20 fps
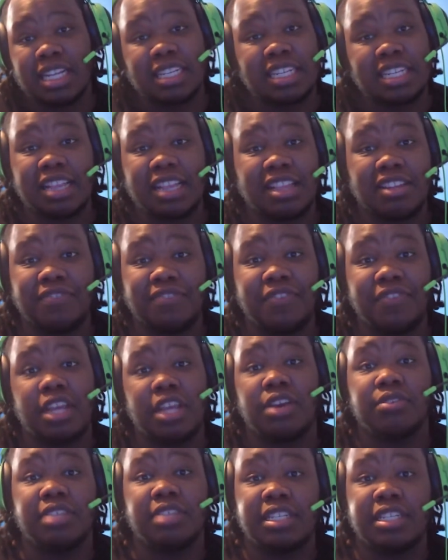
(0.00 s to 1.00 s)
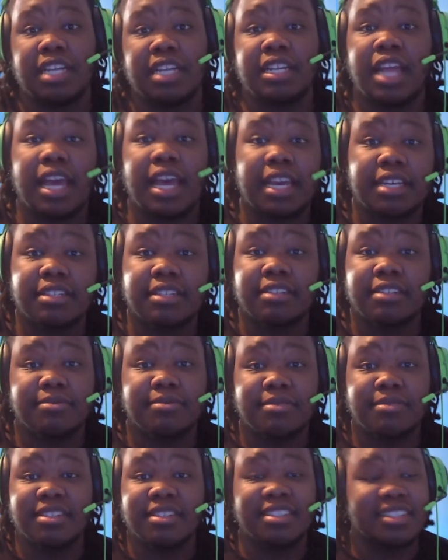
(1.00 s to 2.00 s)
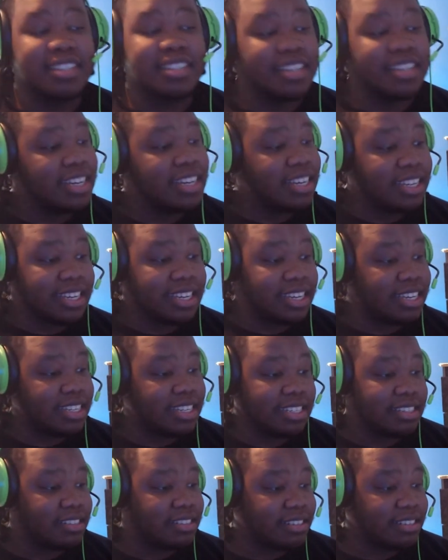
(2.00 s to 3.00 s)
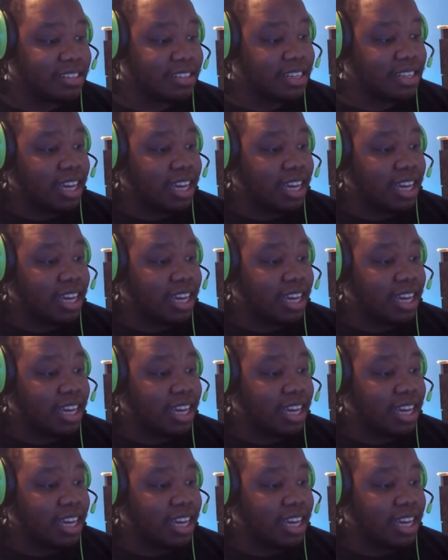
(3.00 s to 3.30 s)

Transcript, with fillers: Let's get this video to 10 likes. Because